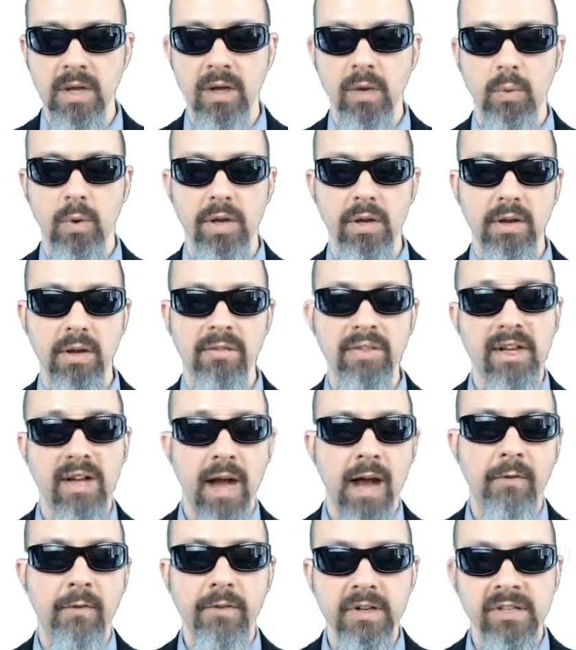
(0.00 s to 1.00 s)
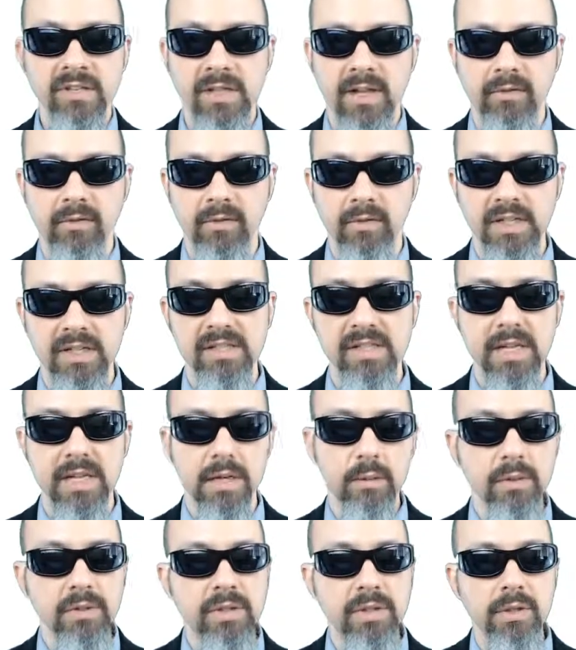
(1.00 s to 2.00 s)
where you have the confidence level is
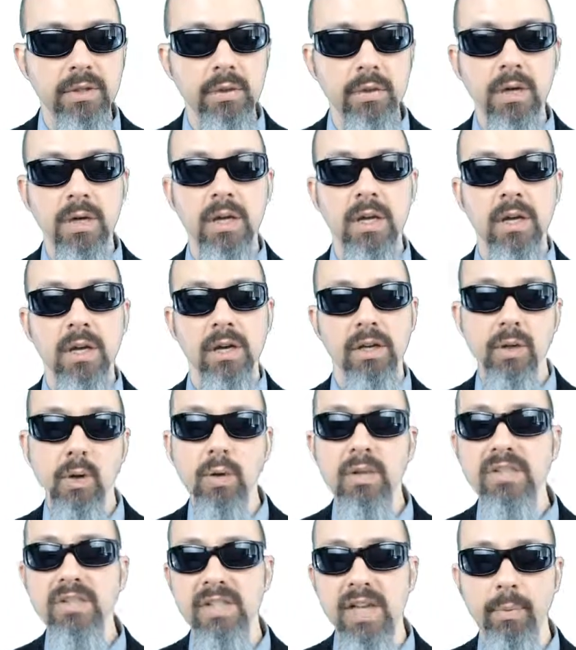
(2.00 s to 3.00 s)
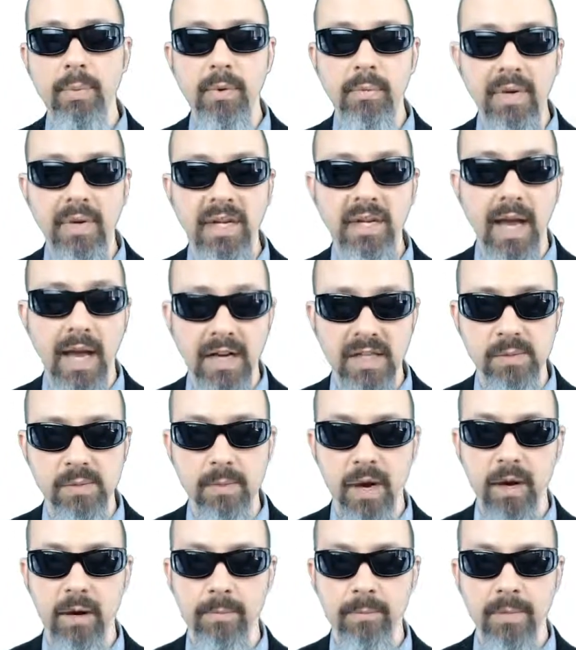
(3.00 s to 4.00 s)
equal to your sample mean x bar